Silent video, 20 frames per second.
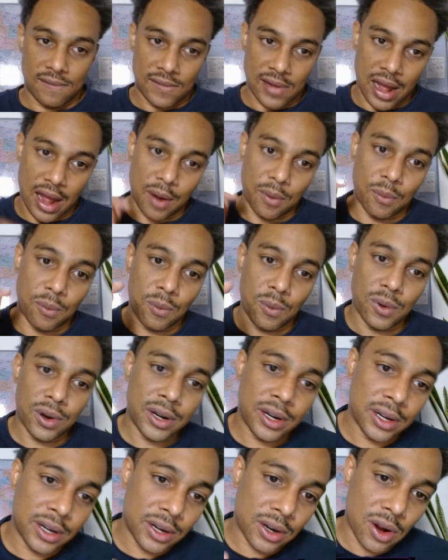I
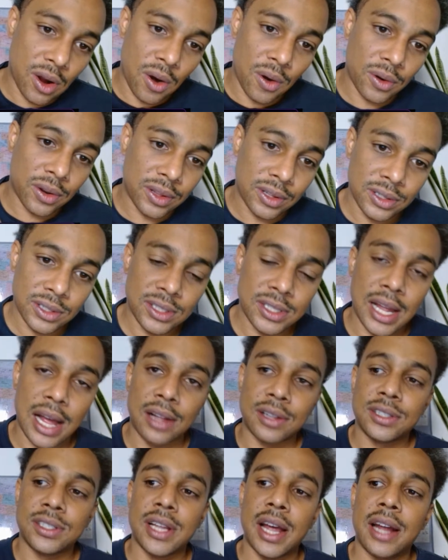wouldn't go to the
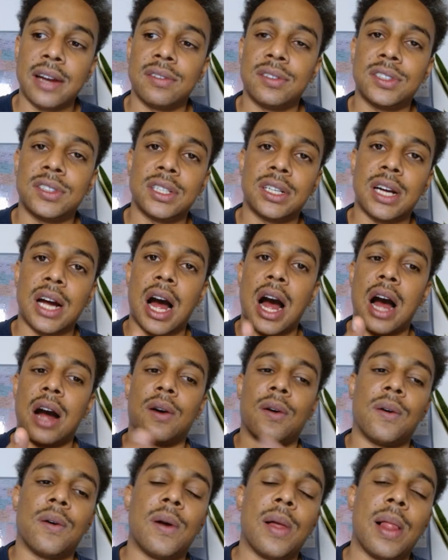south side of
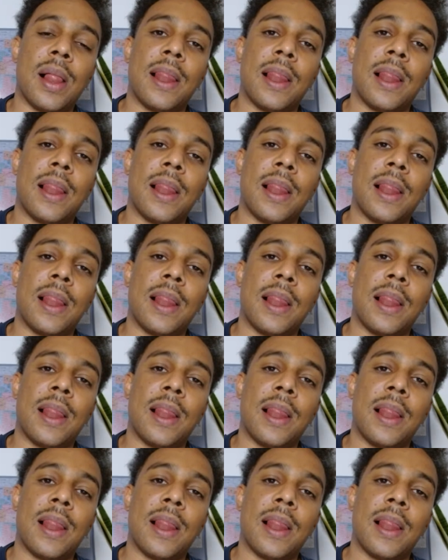Chicago.